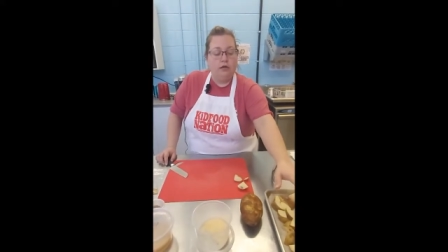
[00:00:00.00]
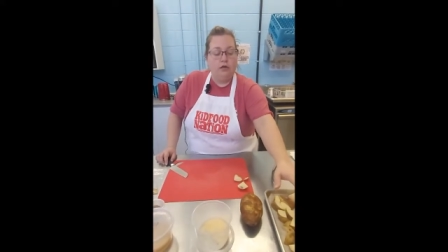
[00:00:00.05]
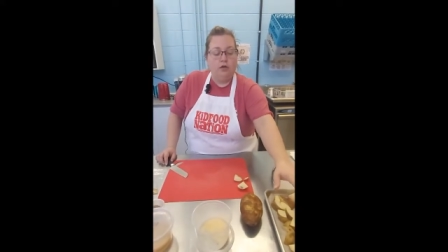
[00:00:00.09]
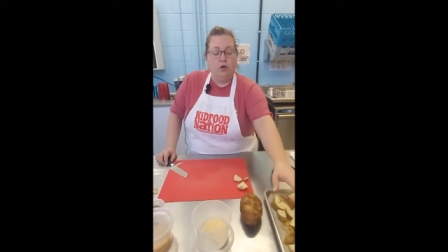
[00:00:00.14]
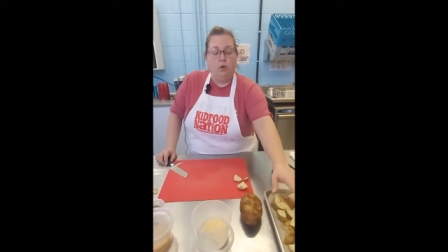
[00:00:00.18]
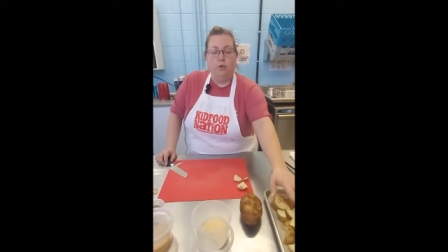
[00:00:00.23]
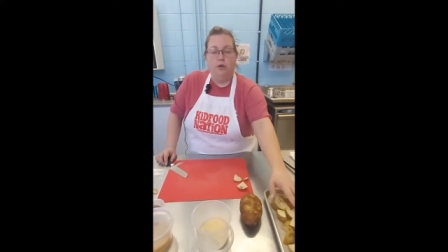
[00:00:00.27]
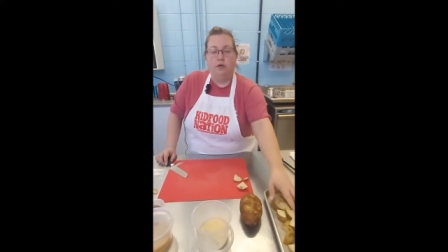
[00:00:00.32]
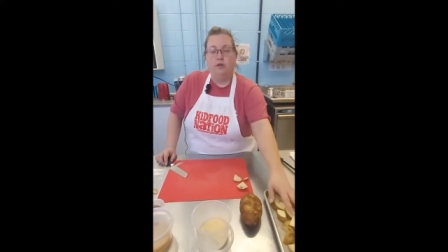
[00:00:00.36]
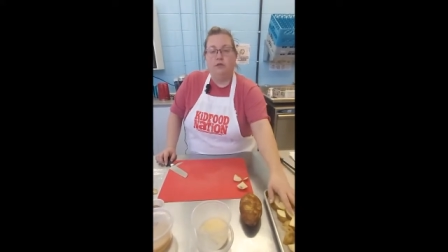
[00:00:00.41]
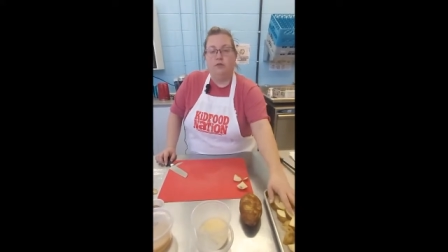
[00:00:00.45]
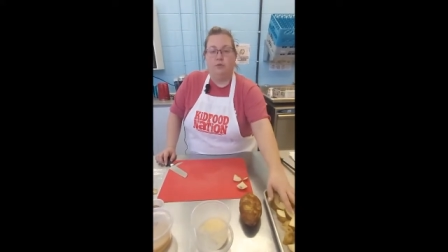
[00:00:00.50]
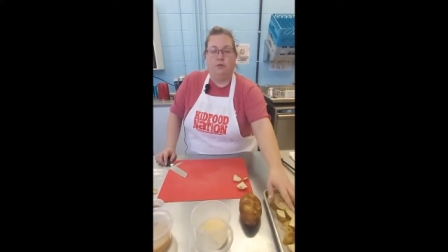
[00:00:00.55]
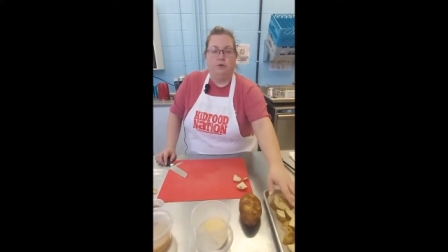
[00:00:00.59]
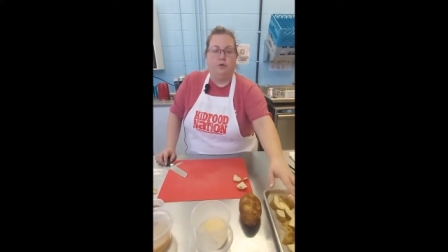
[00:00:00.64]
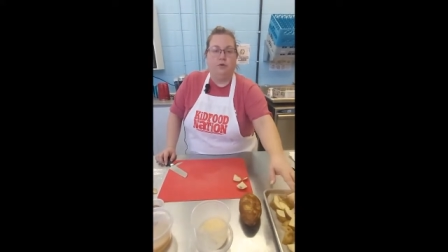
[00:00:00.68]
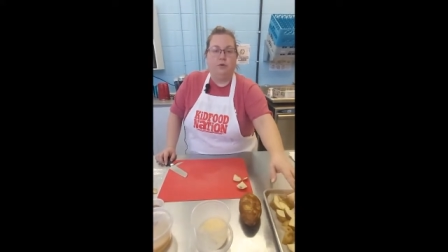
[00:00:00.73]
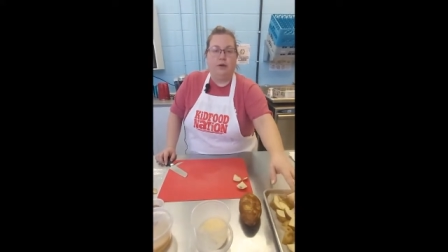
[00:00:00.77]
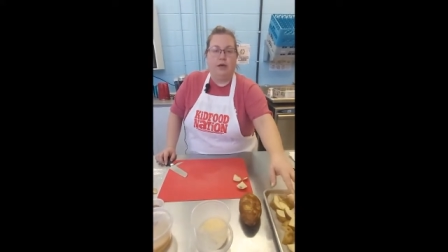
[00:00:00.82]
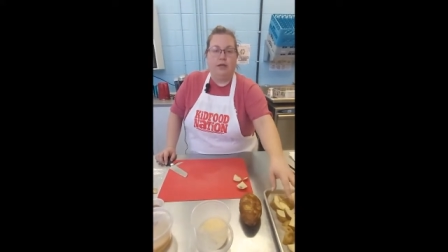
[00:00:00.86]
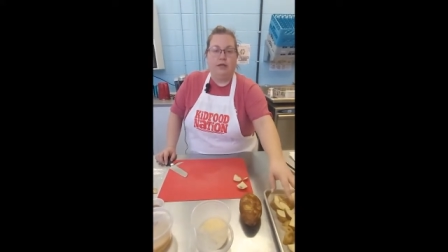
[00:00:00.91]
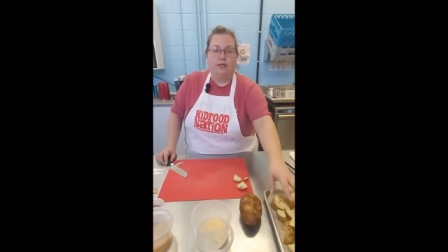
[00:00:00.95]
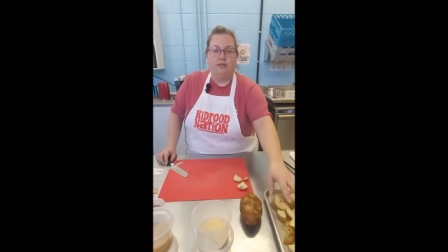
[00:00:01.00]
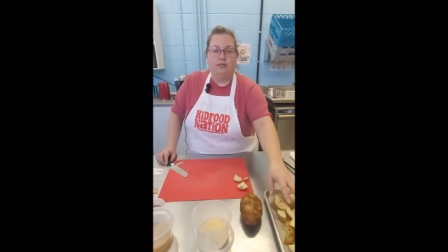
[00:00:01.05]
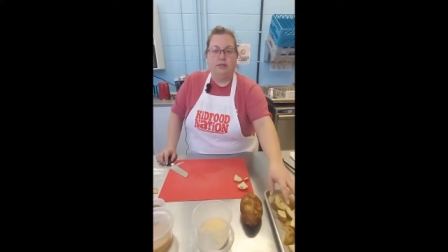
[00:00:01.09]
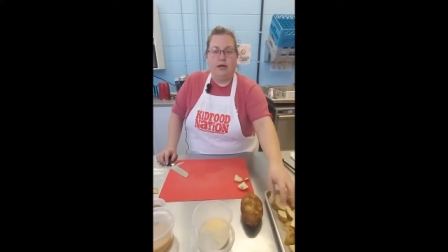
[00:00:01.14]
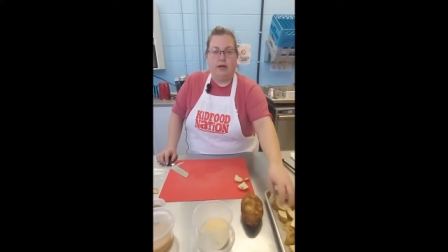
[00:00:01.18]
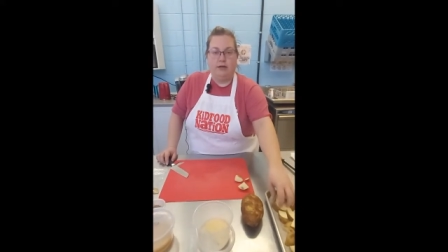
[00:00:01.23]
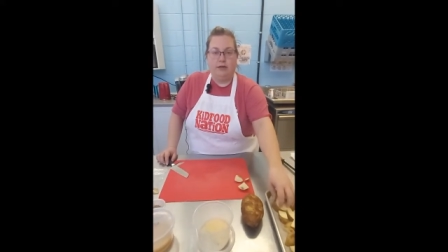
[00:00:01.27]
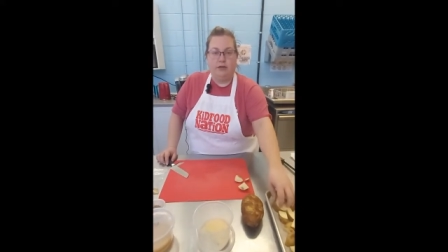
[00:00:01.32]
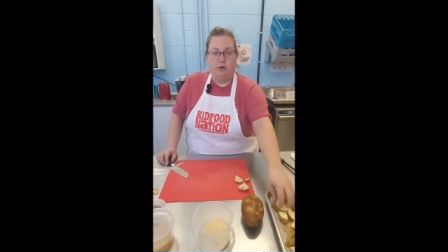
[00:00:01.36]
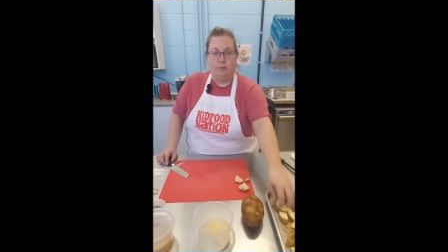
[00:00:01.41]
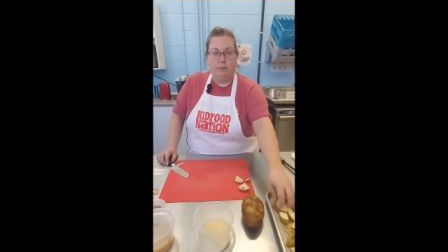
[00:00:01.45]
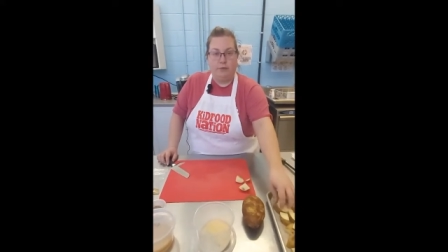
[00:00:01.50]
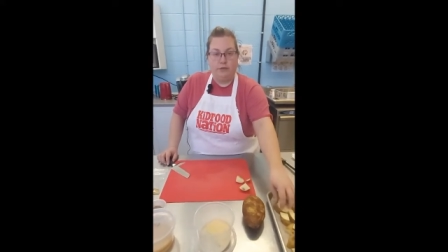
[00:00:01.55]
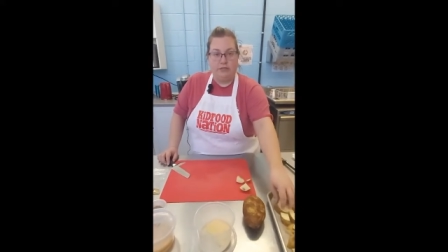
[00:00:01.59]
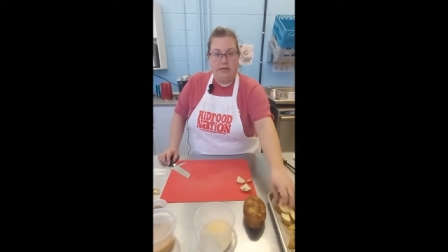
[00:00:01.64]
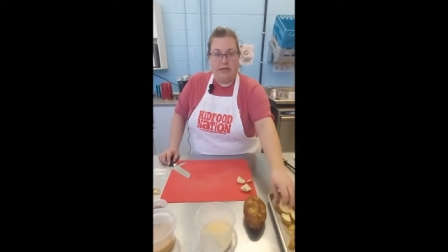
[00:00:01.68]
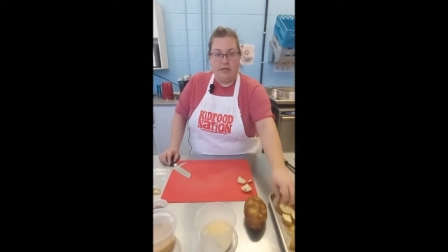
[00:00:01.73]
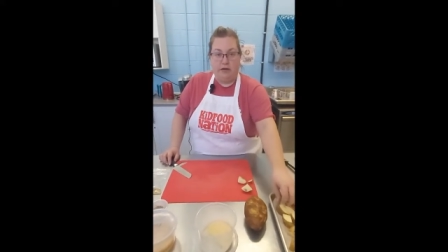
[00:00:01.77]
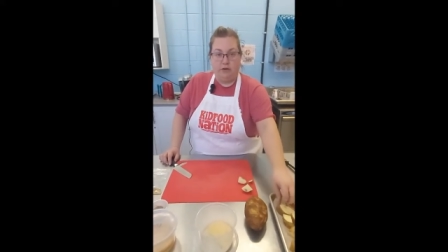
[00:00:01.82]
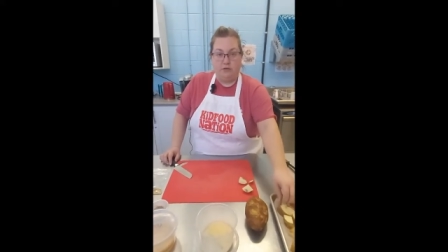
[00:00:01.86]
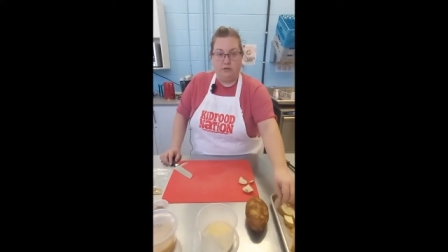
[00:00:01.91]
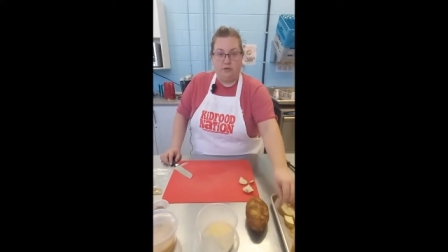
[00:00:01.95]
going through and cutting your
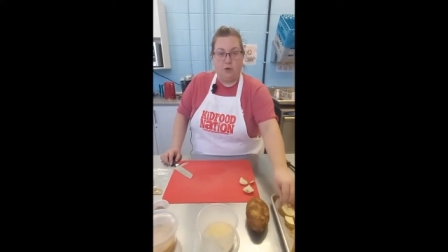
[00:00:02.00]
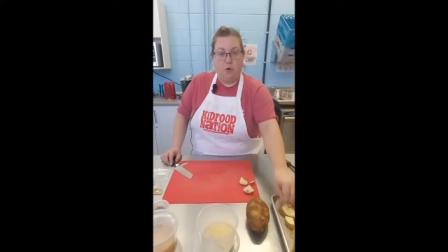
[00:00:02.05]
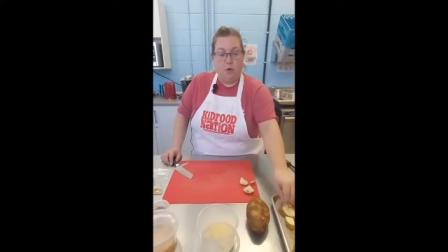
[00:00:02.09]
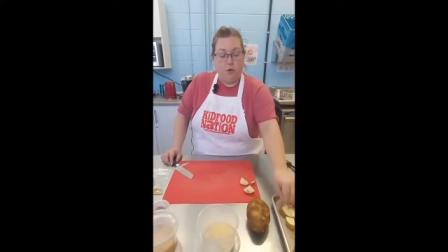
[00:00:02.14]
potatoes and